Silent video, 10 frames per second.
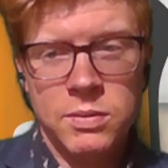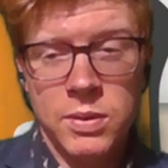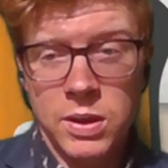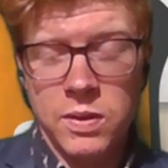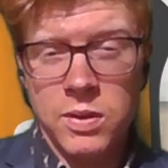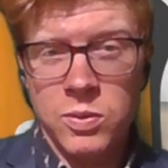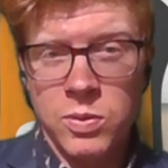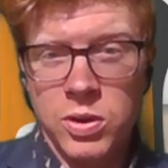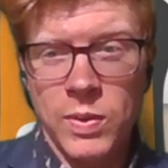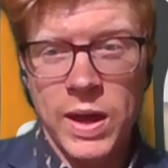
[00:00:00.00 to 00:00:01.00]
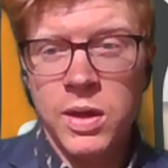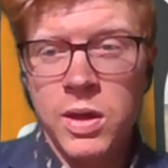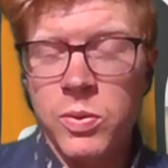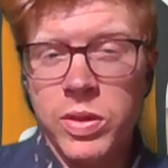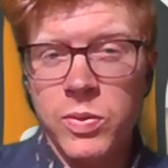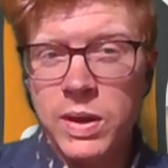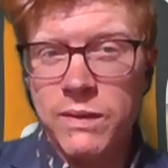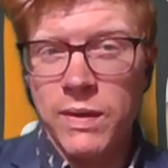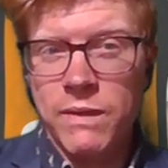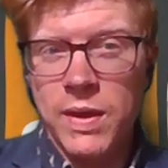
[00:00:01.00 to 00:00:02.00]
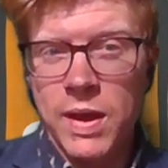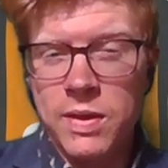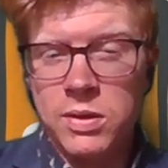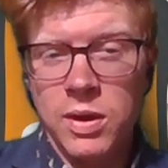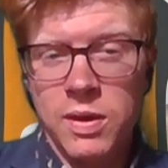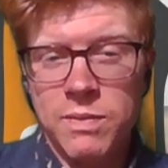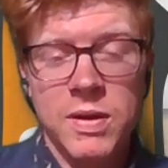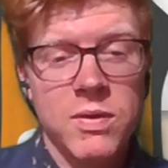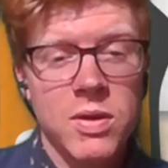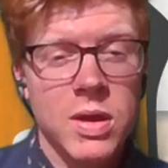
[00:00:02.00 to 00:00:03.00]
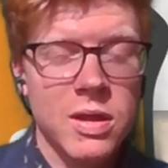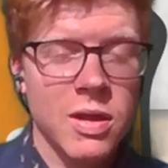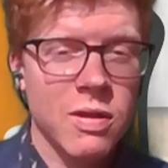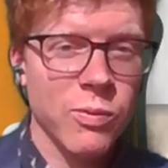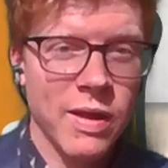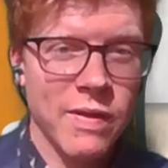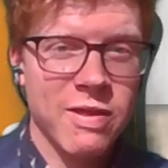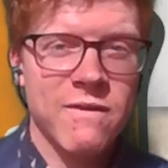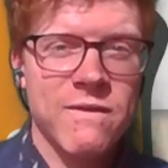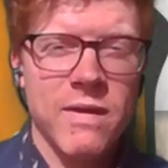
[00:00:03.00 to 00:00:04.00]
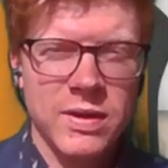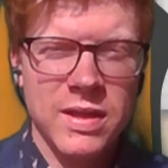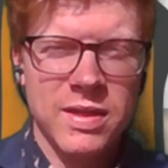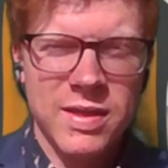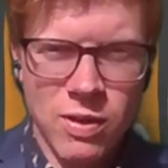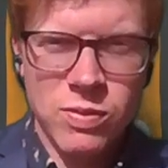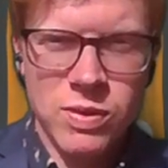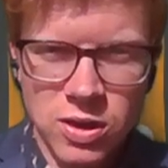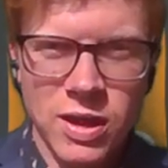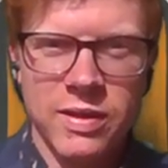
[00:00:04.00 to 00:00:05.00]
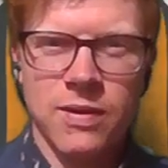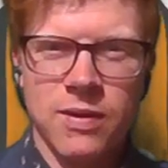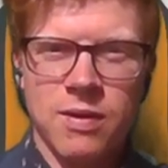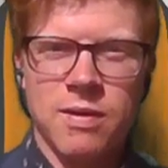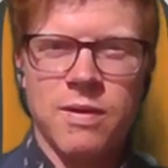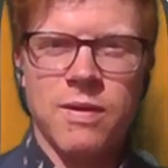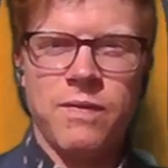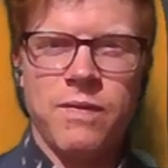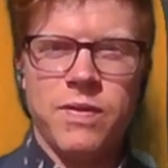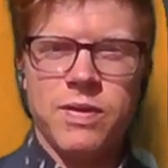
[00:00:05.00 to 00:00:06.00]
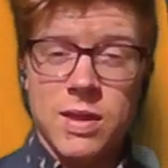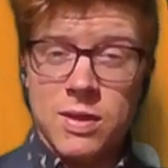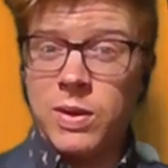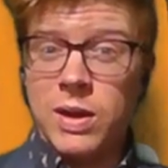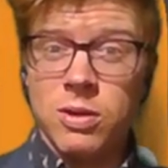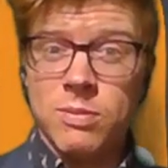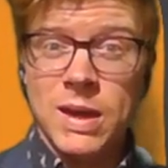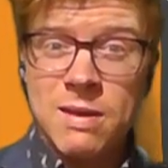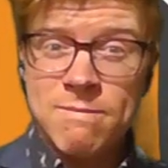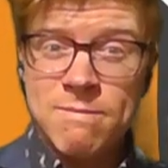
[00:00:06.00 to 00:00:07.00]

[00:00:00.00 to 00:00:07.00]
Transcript: You could still walk away with $25,000, but if you get this right, that's $50,000. That's quite a lot of money.